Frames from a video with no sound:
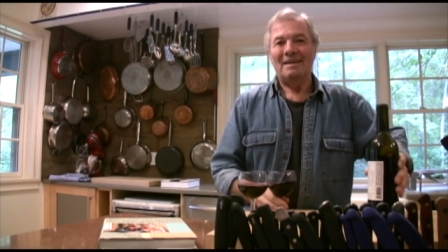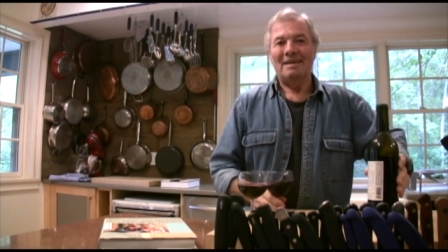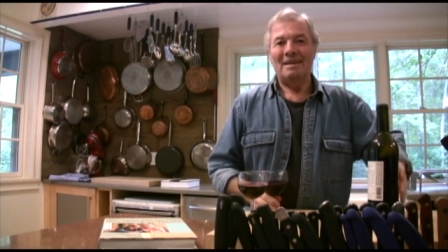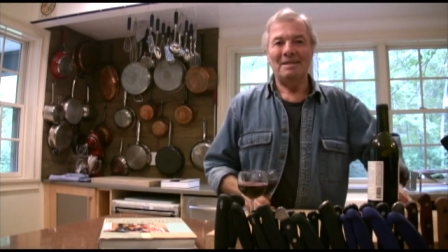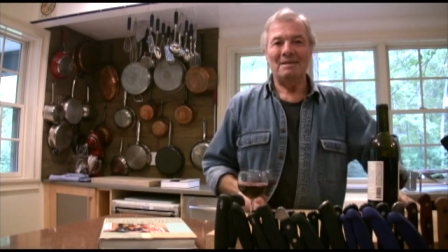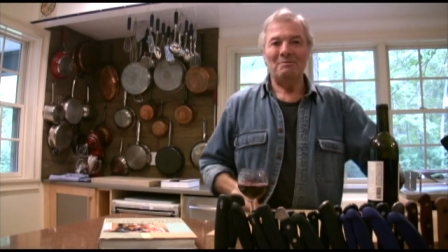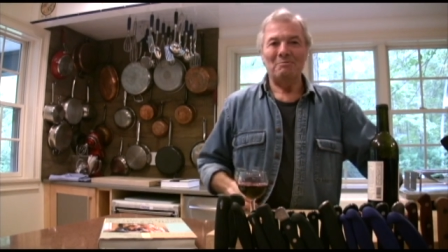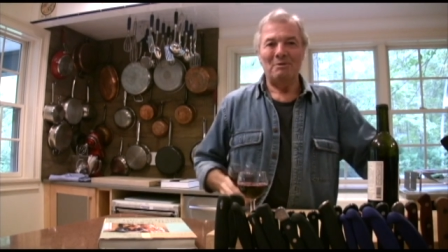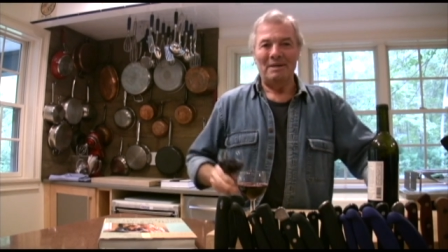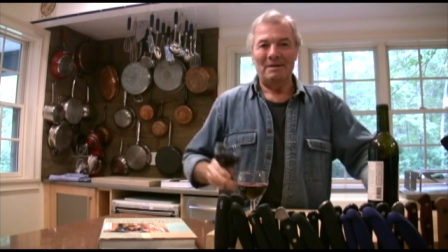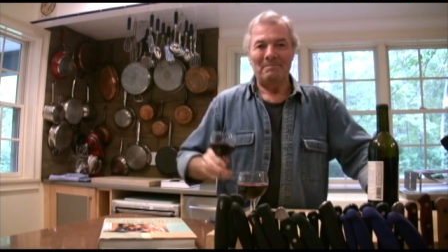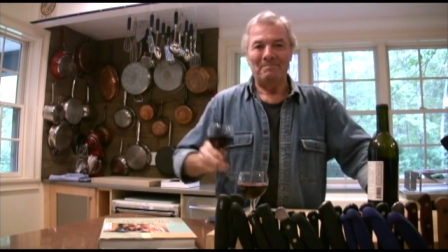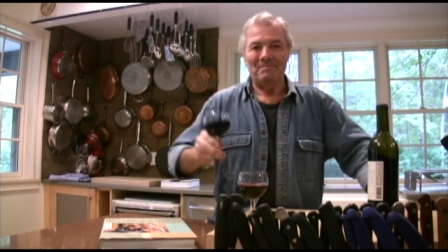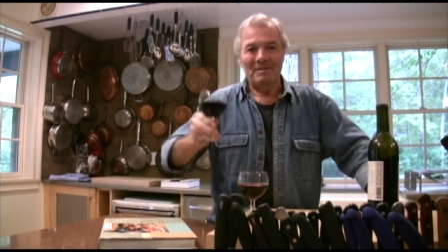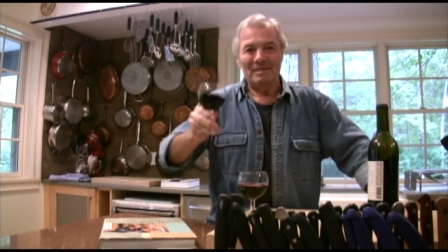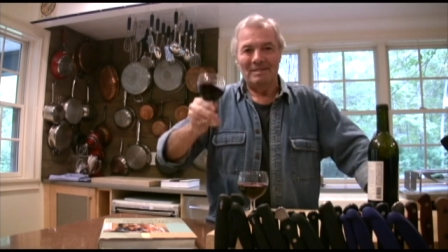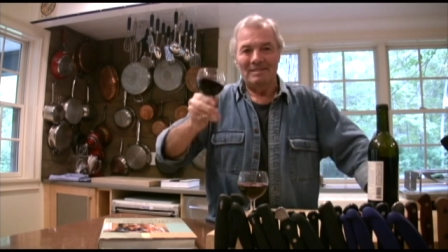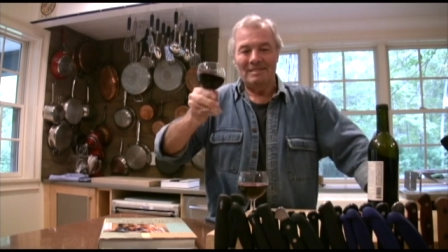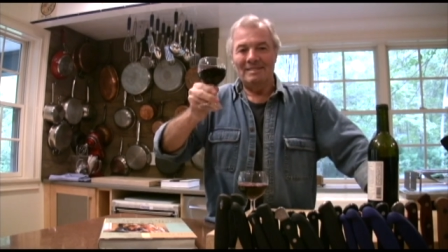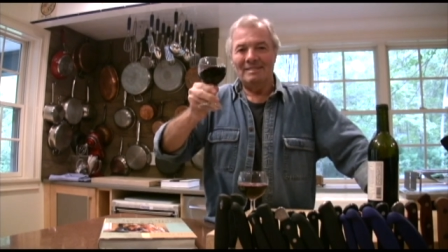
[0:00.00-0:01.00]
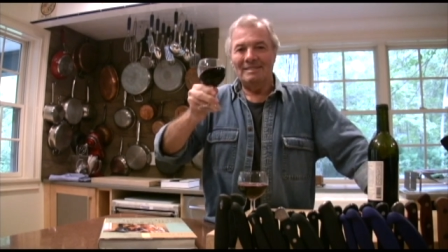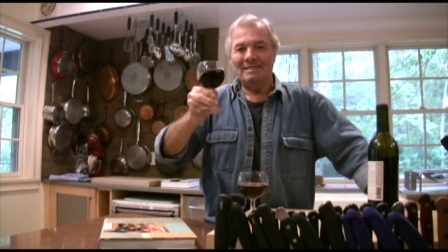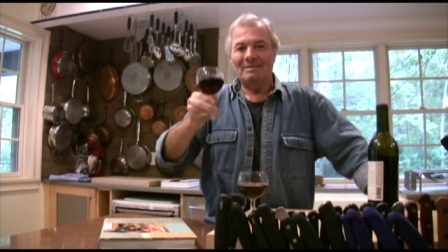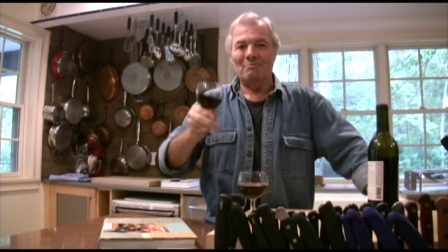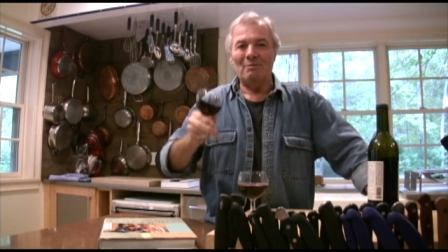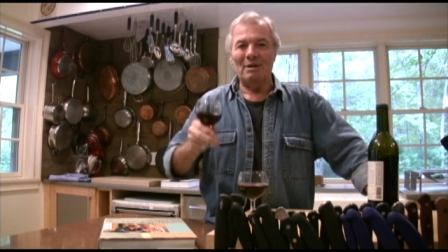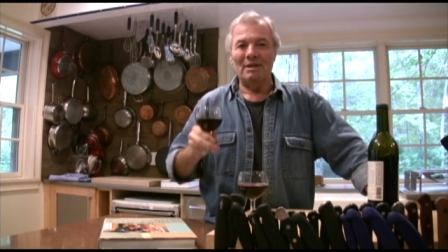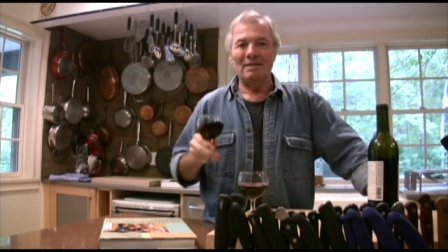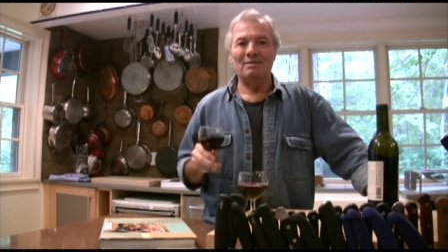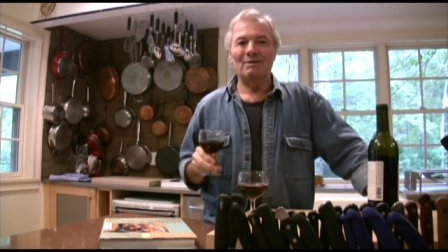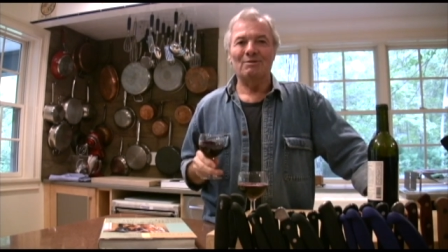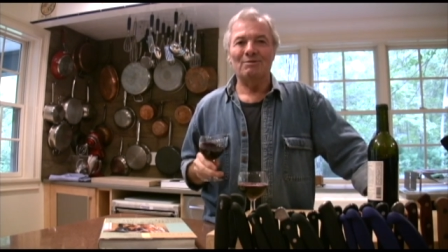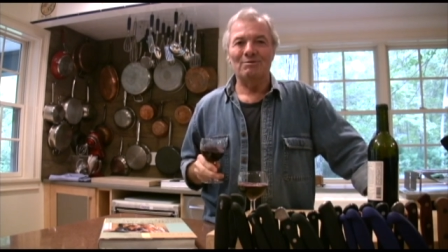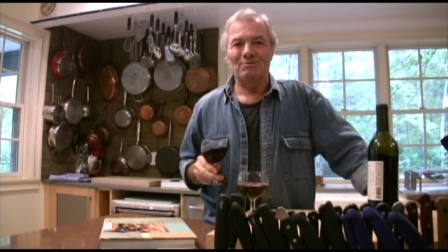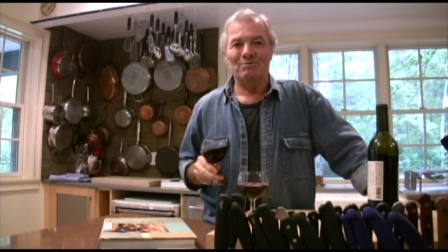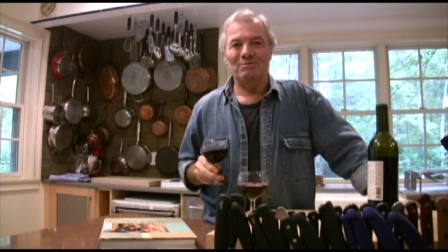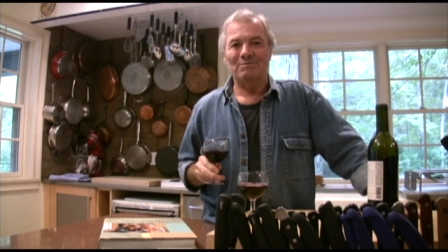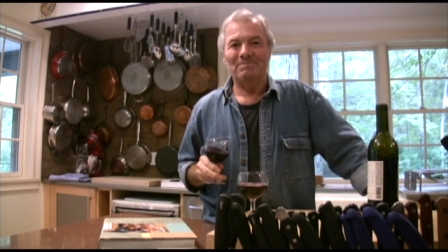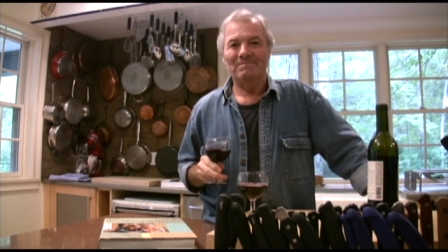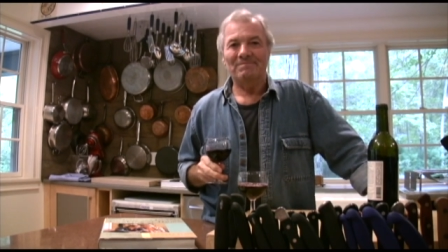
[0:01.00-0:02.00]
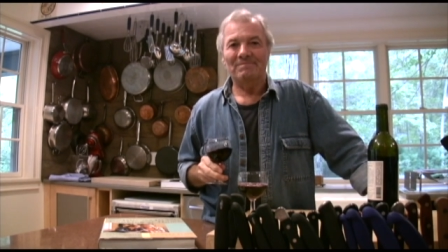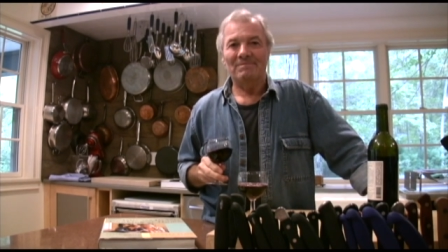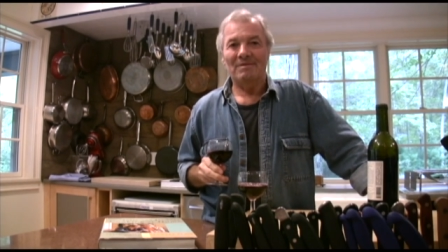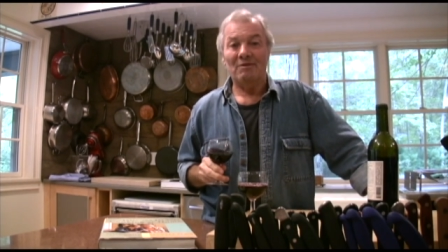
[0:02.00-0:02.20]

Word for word: Anyway, this is great to